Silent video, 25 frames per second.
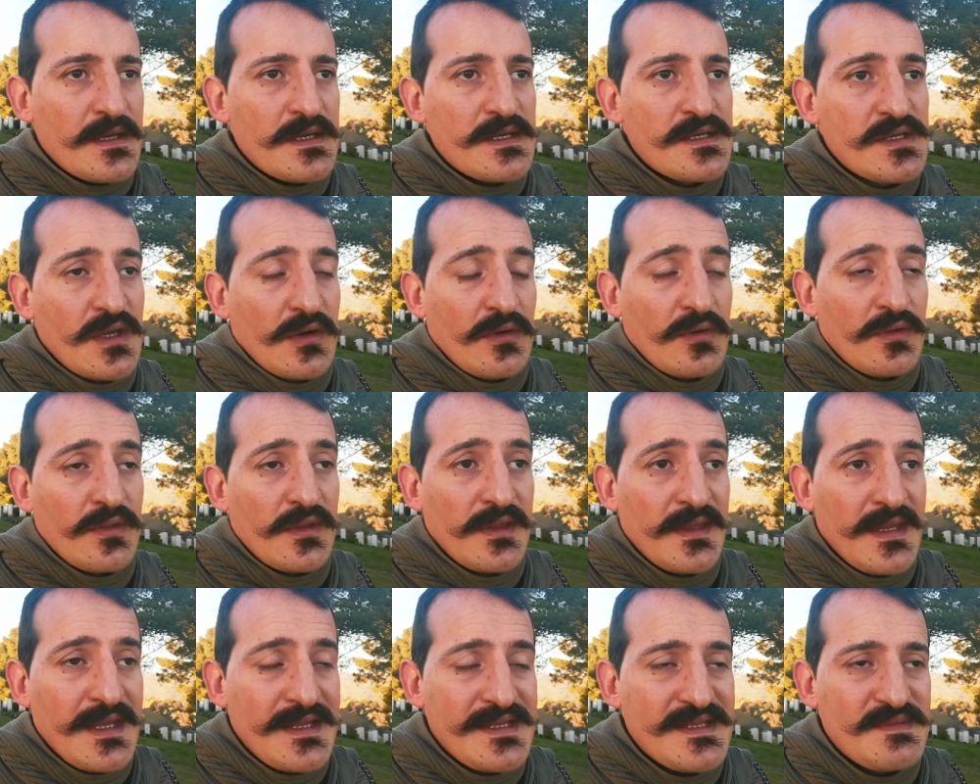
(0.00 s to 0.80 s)
So
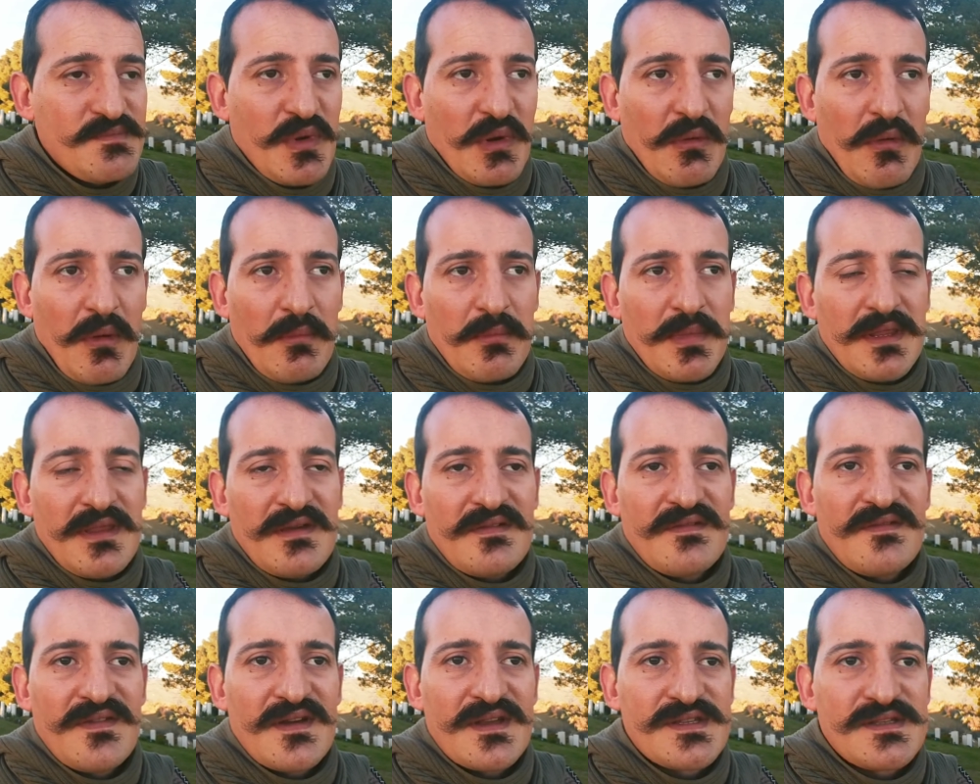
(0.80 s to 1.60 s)
that's probably the
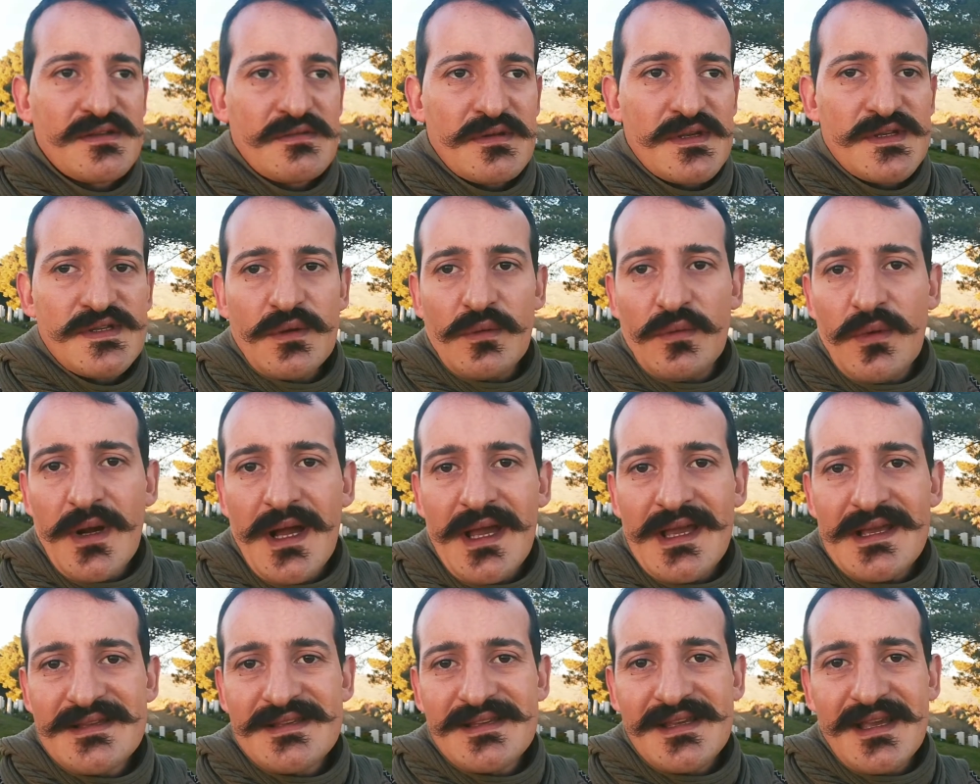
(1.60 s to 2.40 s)
first reason
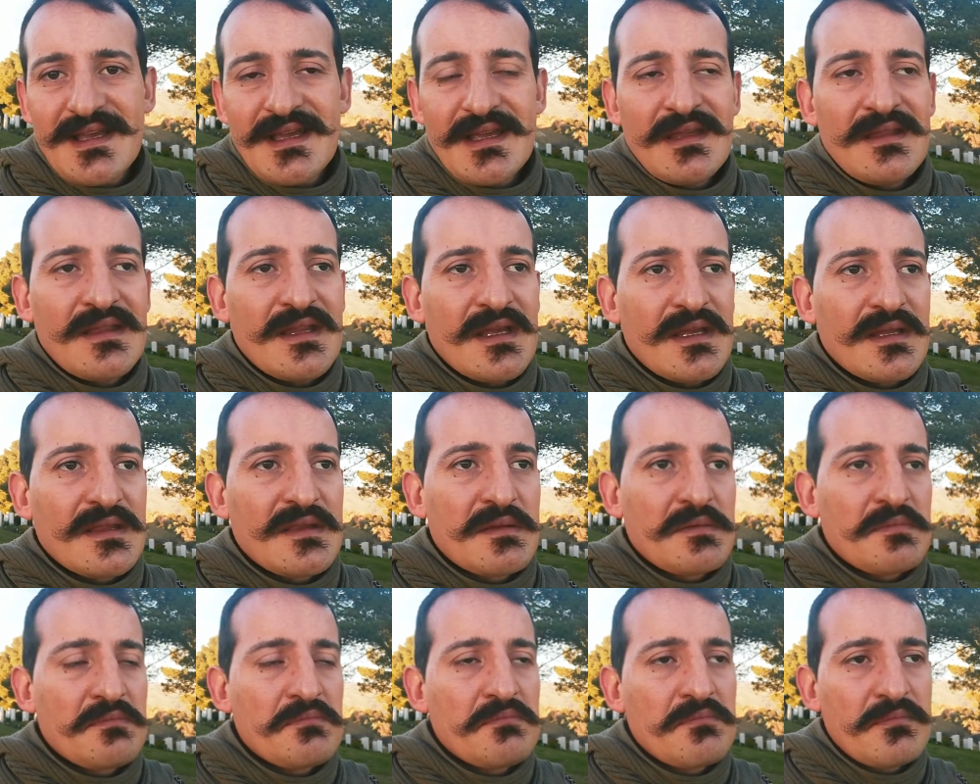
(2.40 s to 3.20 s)
why I say that.
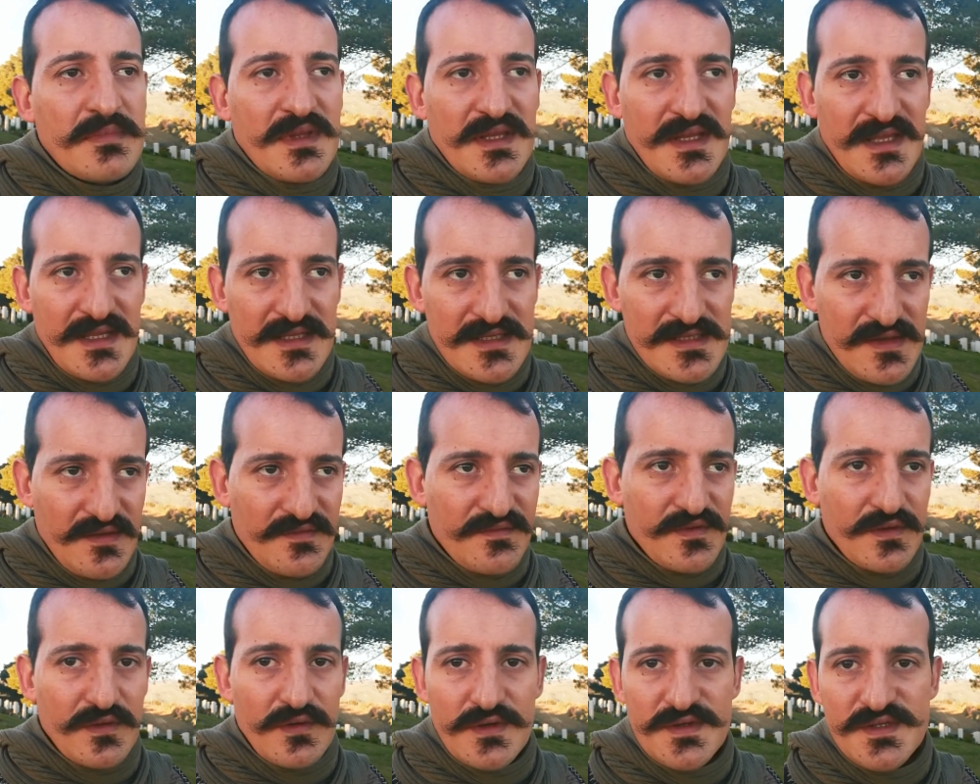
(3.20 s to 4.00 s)
That's
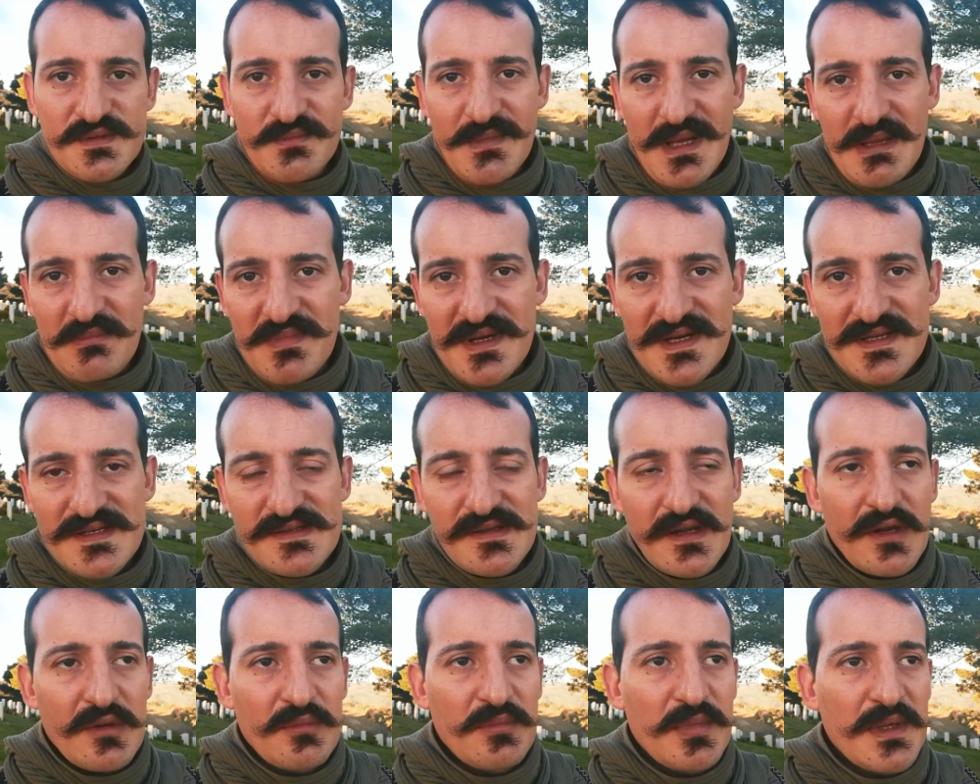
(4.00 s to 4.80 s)
of course my
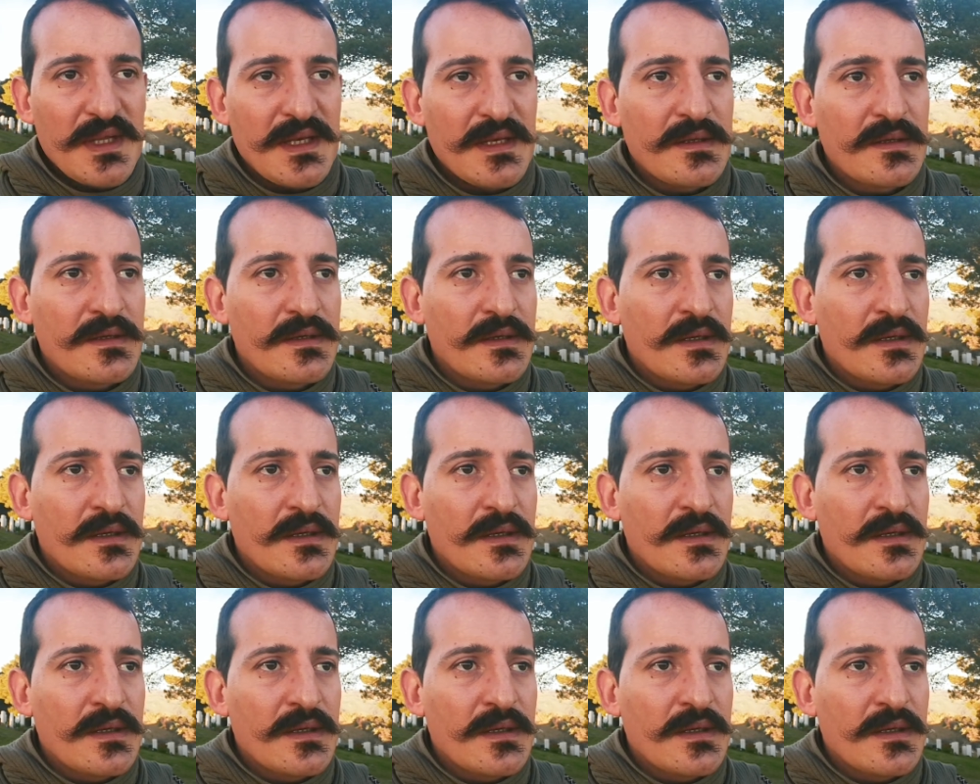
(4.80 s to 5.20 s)
personal opinion,